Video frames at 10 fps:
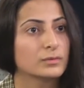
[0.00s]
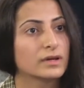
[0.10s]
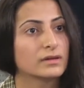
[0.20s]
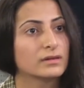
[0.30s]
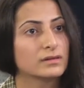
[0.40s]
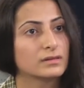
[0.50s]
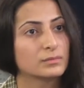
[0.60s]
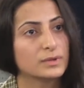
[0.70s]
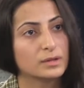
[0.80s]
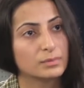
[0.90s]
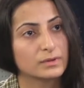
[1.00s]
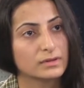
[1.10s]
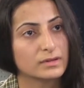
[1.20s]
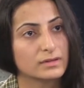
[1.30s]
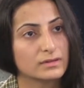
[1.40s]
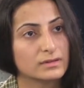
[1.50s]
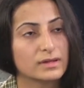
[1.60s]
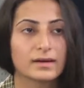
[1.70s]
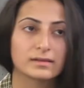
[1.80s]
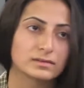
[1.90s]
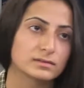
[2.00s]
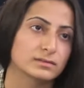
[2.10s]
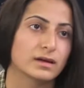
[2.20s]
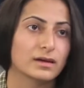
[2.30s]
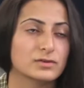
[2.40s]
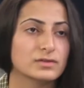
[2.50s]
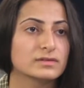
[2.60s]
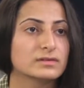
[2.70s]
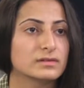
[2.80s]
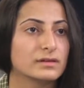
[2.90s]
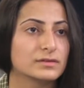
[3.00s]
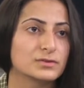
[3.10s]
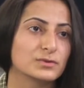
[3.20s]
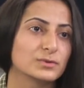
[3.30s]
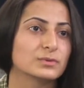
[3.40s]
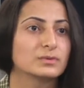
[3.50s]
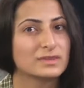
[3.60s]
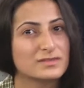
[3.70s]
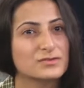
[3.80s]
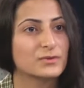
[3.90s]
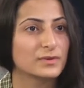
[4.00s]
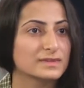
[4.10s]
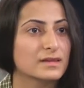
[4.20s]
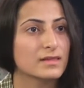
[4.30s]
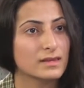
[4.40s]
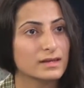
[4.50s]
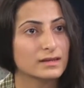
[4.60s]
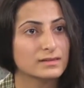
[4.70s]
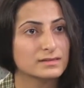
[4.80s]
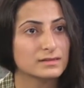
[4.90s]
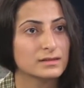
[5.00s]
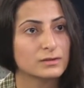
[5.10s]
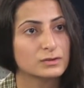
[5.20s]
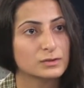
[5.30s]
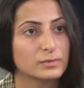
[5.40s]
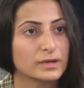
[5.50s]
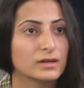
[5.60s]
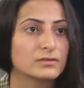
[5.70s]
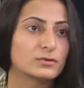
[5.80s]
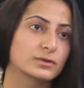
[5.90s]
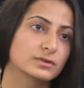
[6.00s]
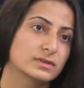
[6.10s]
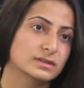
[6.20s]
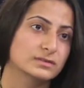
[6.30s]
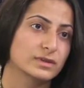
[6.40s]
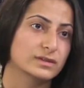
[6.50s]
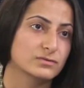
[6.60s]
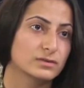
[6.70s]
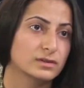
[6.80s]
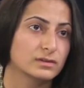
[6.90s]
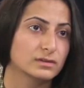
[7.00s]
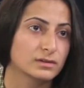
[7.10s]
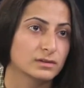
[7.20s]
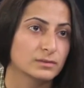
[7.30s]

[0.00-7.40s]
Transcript: When people in that action start to destroy some things on the way for a tourist restaurant.